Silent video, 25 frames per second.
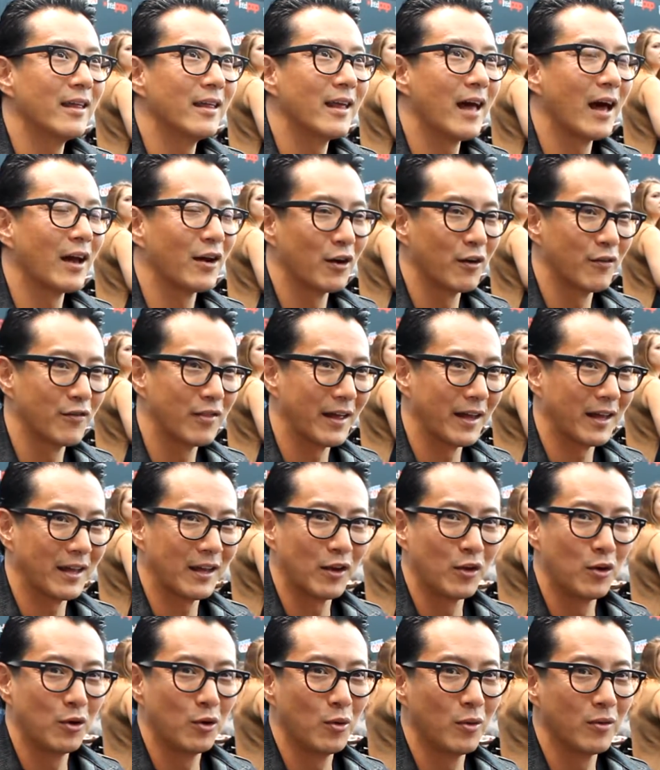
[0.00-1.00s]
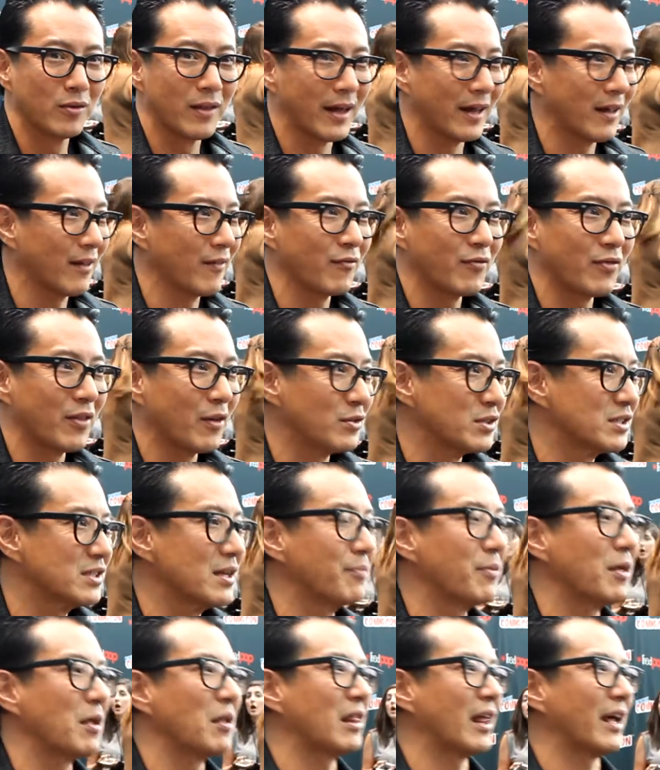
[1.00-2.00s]
don't know if there was
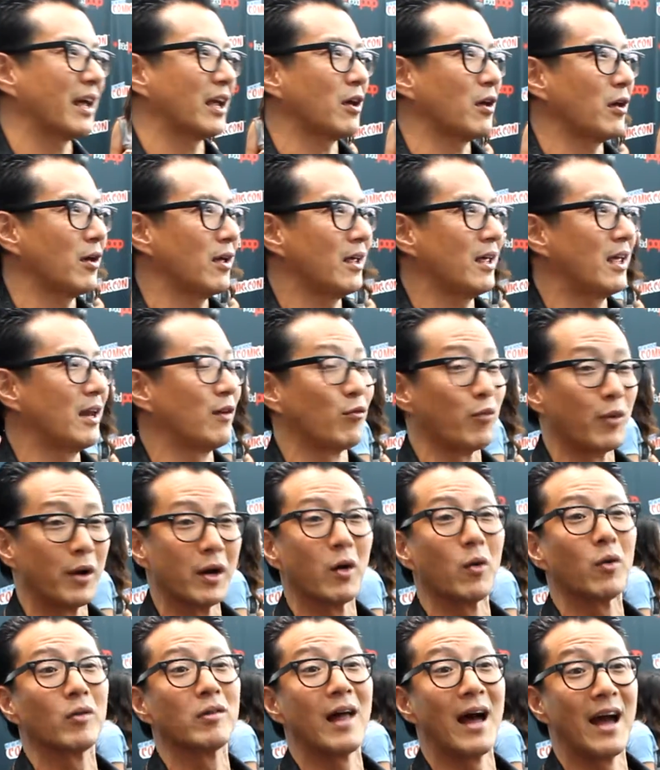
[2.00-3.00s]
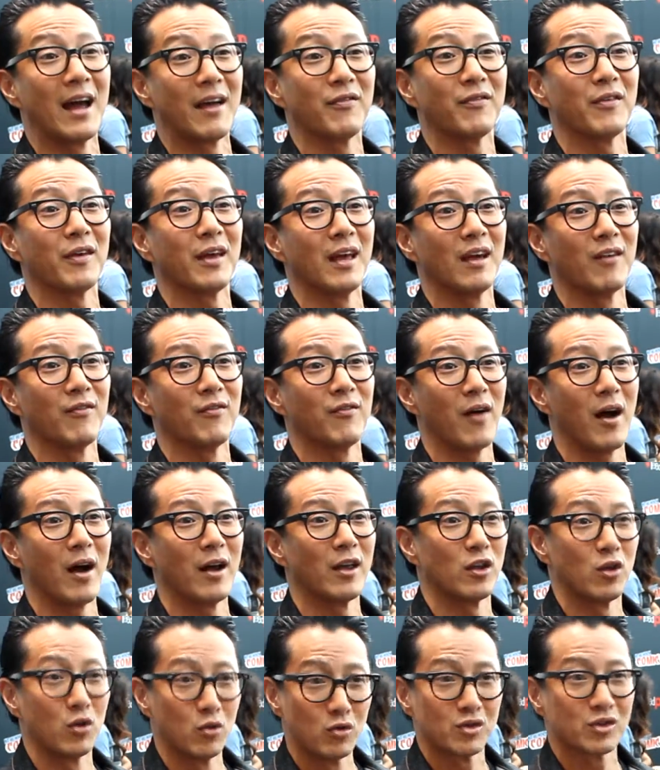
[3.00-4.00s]
something like in real life, if
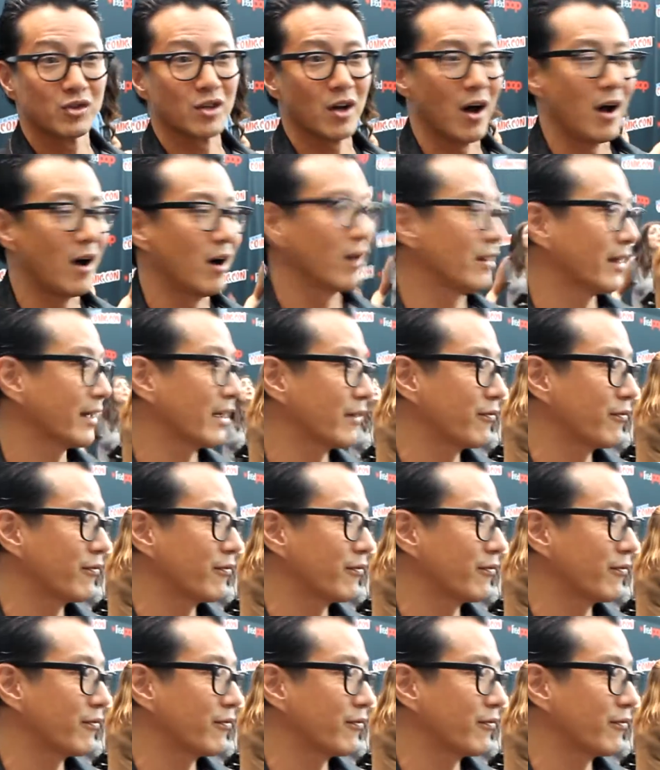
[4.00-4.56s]
you saw like...